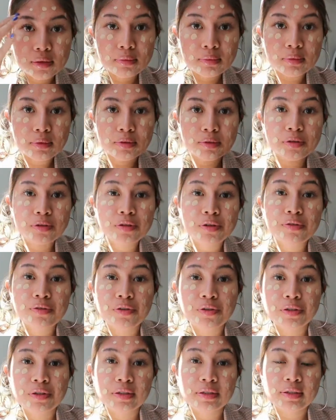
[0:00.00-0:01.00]
I'm so sorry
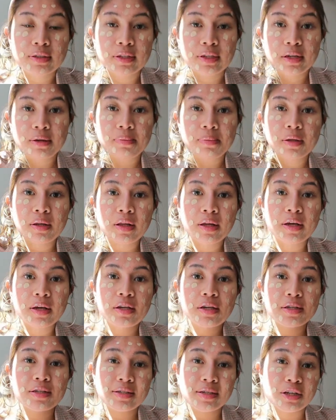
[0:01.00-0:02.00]
for the sunny, but
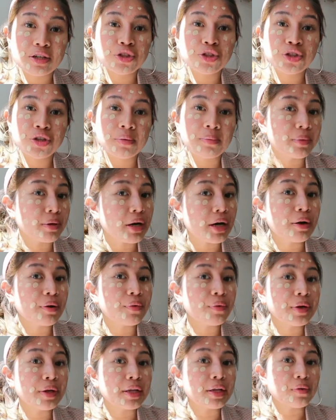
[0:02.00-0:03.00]
like the sunshine, but I
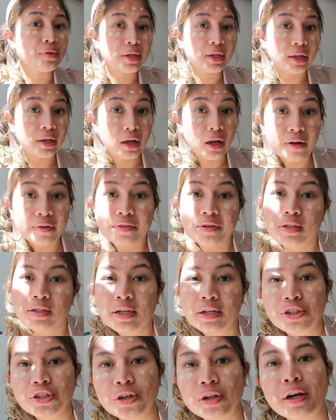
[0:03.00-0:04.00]
really love the
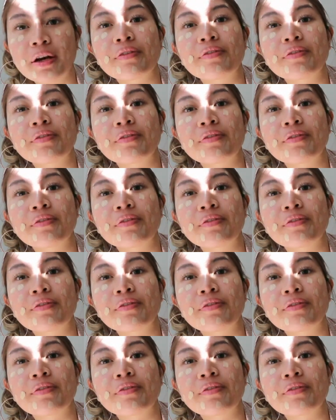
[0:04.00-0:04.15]
sunshine.